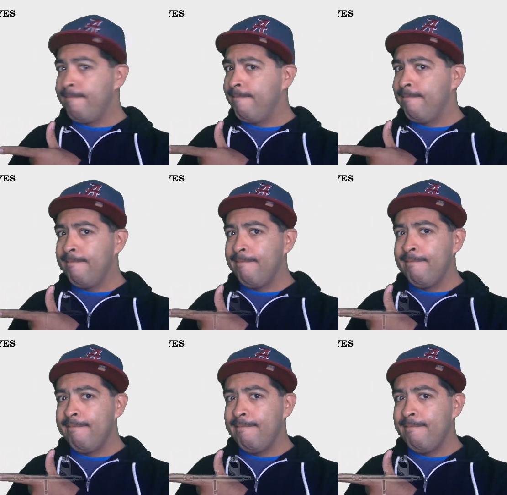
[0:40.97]

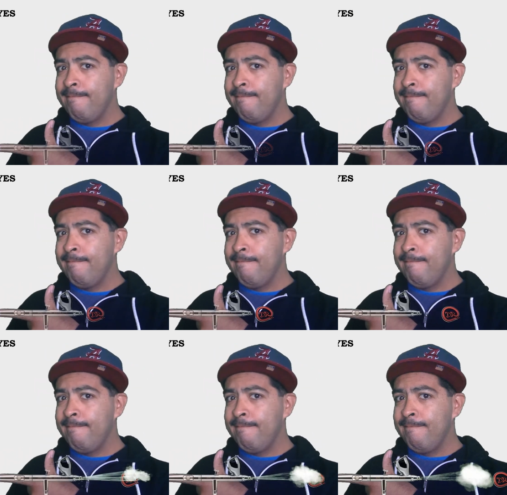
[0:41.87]

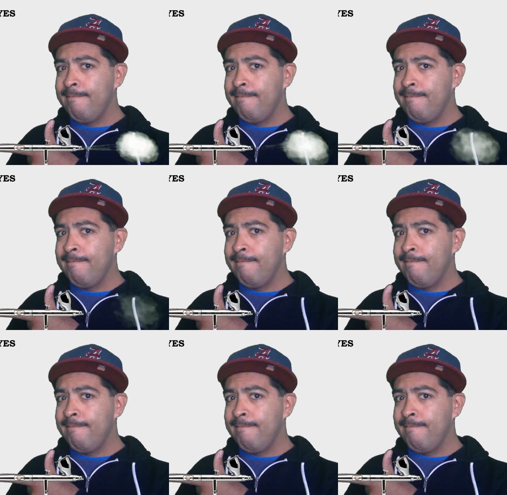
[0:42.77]

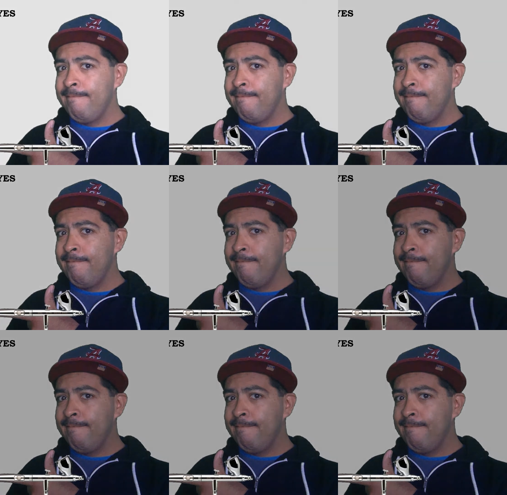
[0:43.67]
[no speech]